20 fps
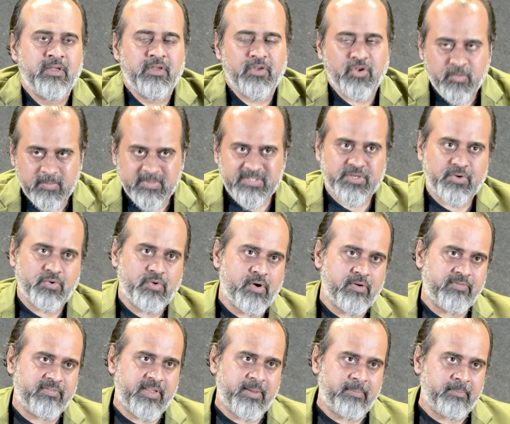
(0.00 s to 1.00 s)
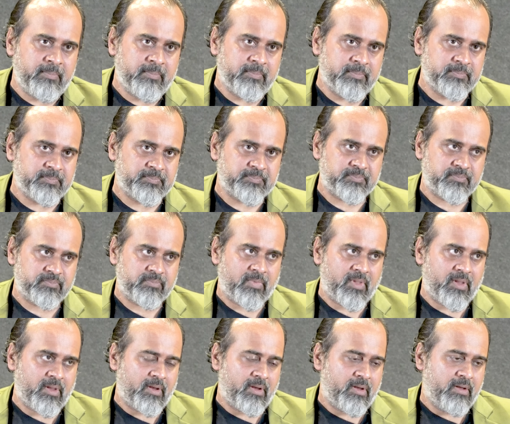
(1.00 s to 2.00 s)
You must know of them.
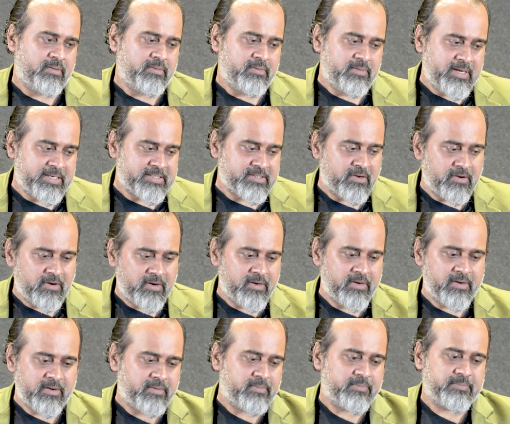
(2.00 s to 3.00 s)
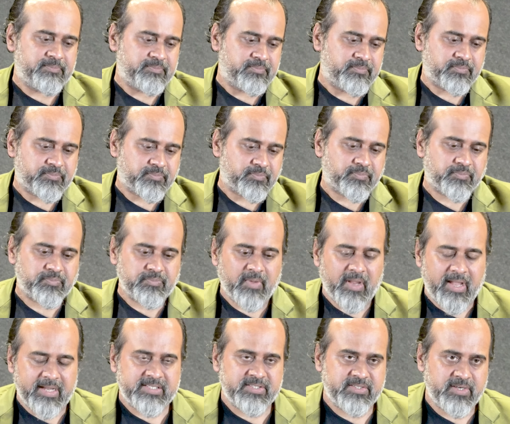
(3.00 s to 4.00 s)
That's called
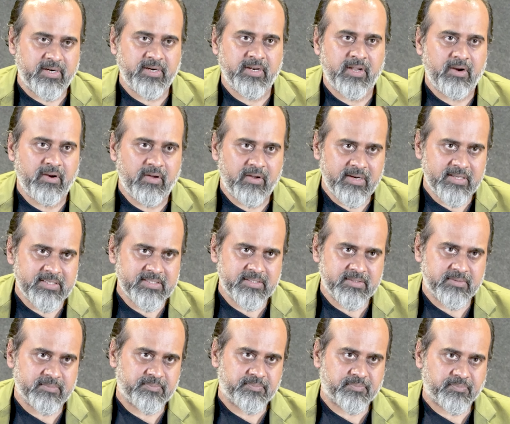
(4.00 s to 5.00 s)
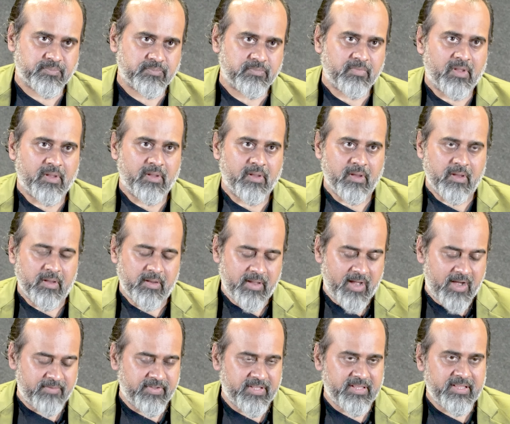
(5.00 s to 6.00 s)
external knowledge,
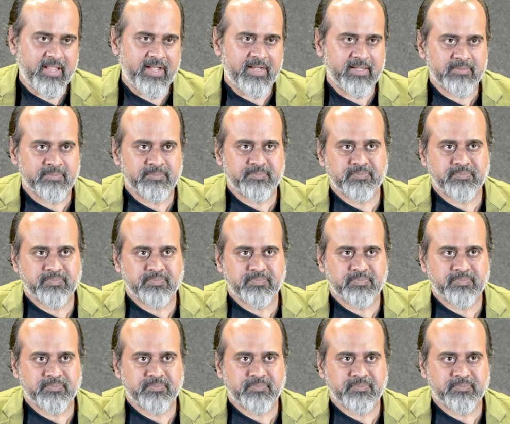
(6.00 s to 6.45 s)
avidya.